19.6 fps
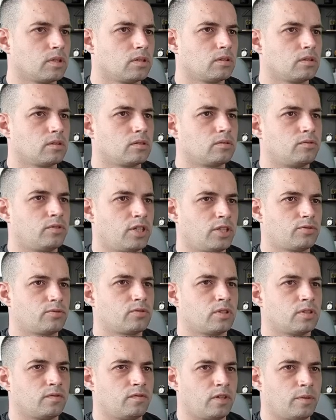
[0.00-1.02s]

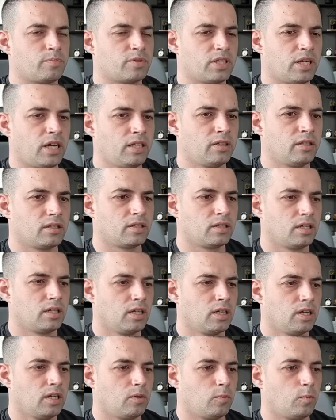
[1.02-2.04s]
restaurant website that
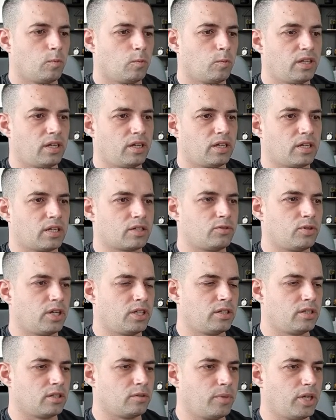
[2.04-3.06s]
when they create
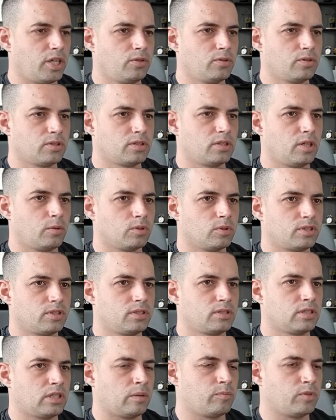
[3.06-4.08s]
their menus, they will see
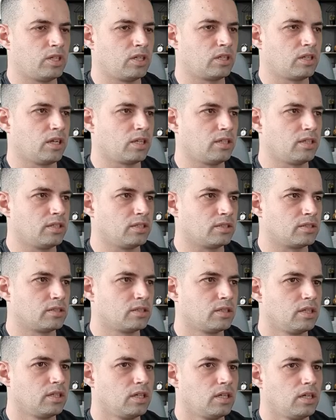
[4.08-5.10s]
something like this.
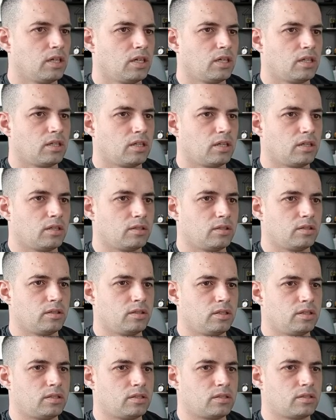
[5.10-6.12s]

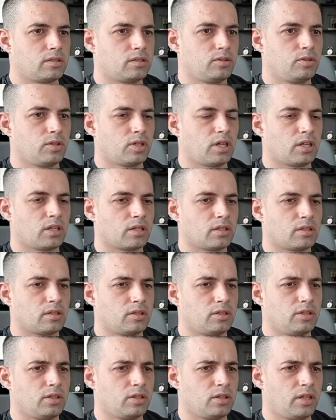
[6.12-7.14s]
They
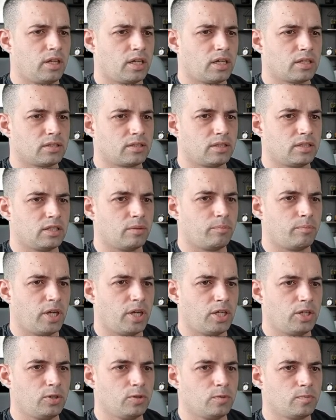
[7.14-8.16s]
can see the
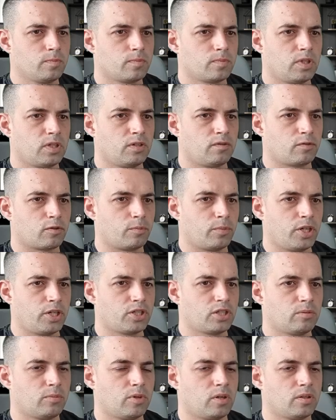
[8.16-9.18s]
menu, the
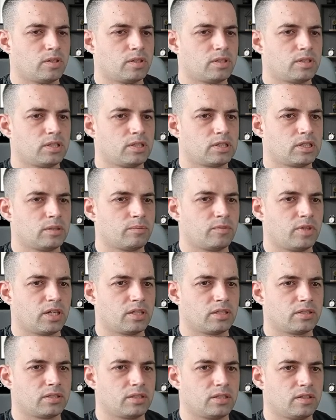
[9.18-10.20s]
information about the system, they
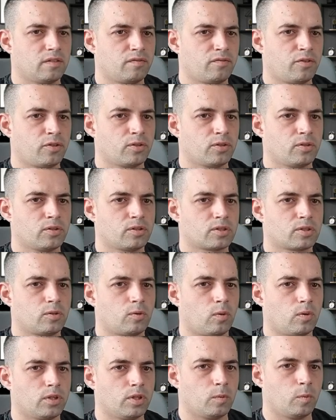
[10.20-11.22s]
can see the photos,
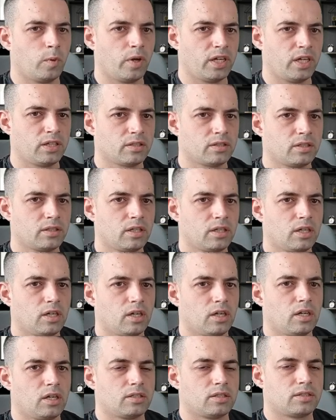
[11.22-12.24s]
call the waiter,
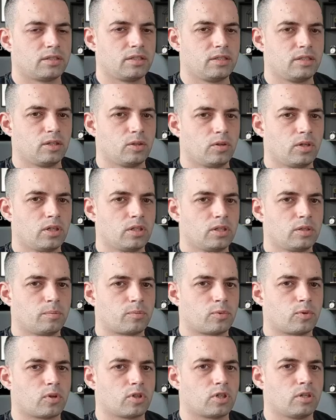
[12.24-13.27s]
see the loyalty
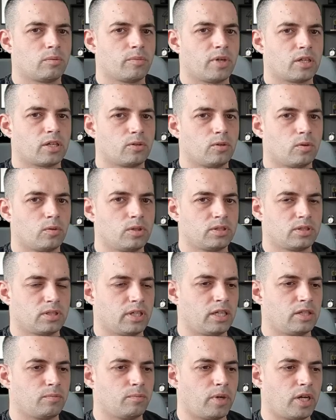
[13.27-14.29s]
program, and go
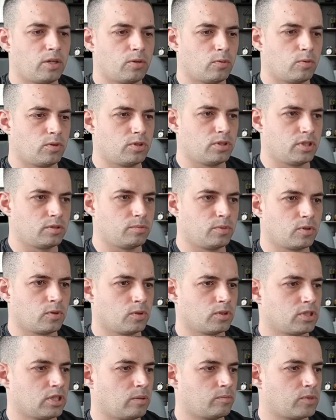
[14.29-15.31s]
inside my orders
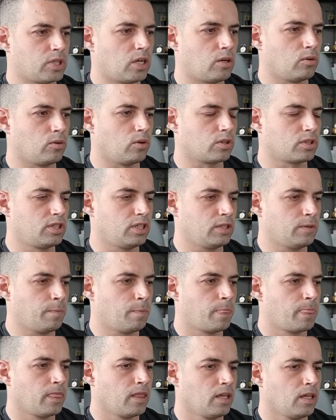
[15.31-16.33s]
because I'm now logged in.
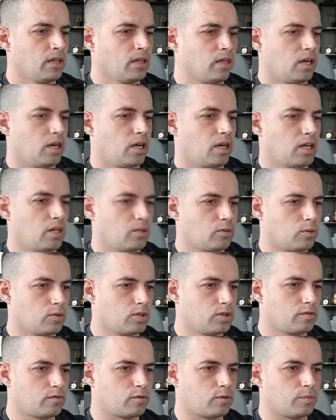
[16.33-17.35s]
I can
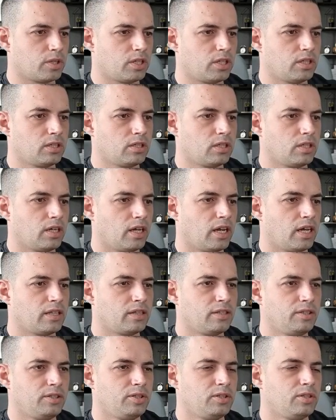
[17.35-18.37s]
order from here,
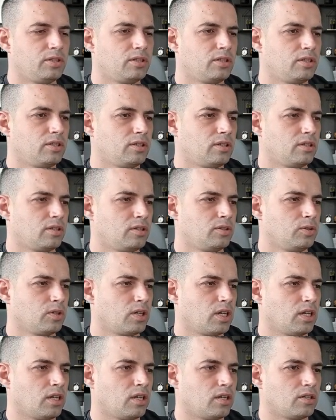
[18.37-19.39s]
and you
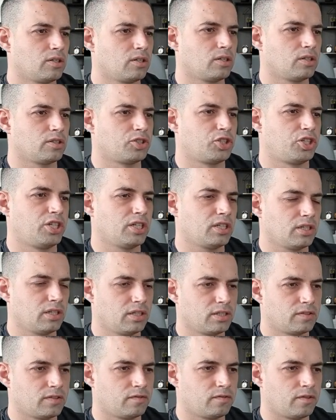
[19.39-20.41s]
can share
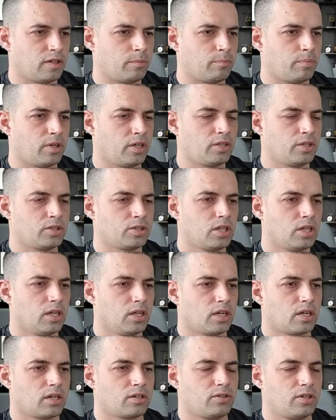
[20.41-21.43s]
this web page,
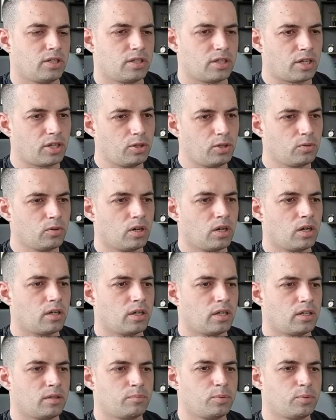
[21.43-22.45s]
create a QR
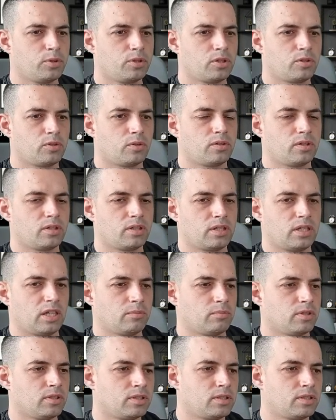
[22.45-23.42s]
and put it on the tables